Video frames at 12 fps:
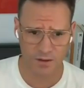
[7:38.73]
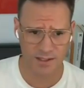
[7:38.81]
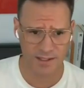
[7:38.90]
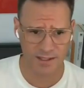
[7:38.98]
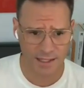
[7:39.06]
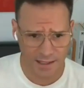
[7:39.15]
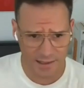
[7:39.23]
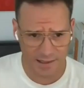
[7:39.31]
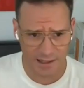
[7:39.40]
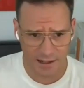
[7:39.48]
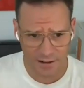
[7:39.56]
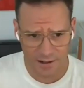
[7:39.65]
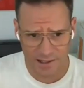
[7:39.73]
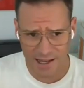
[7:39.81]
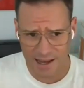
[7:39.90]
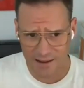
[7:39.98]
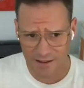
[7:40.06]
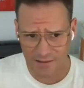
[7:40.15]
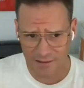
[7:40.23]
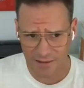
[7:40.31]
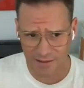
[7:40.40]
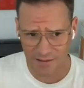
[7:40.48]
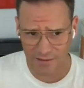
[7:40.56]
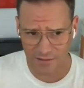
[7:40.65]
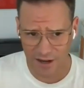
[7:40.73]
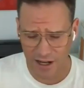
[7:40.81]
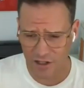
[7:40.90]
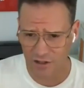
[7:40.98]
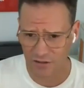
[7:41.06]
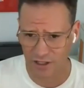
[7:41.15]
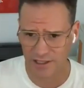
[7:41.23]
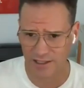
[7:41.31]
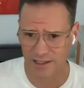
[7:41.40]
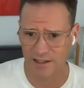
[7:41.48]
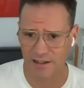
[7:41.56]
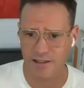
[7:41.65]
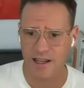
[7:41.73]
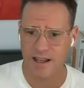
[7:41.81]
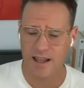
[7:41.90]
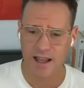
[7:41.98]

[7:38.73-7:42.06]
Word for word: six years now, yeah. Rach, over six years.